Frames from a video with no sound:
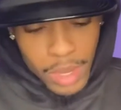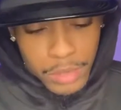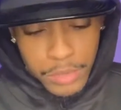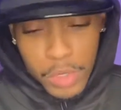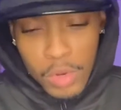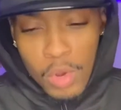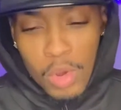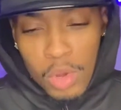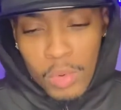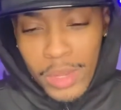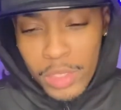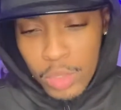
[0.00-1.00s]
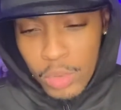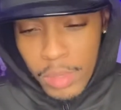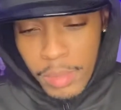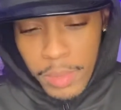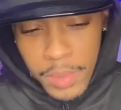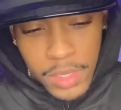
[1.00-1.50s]
fur all the way through it,
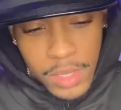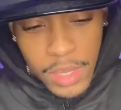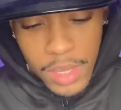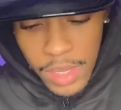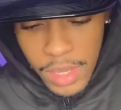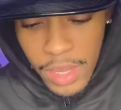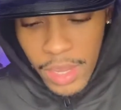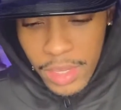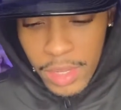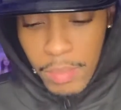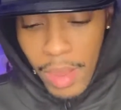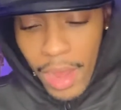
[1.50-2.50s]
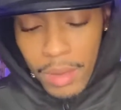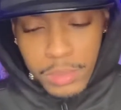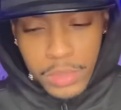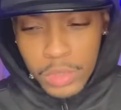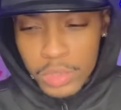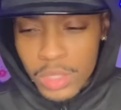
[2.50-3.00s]
baby. The bottom
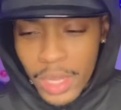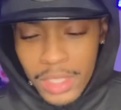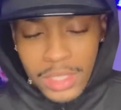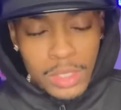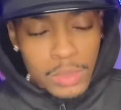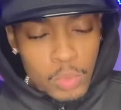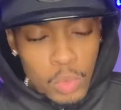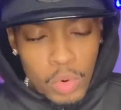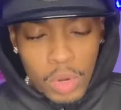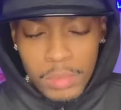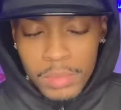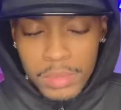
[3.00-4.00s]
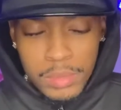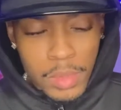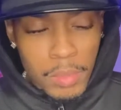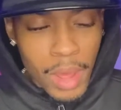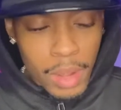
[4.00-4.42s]
feels nice and warm. The bottom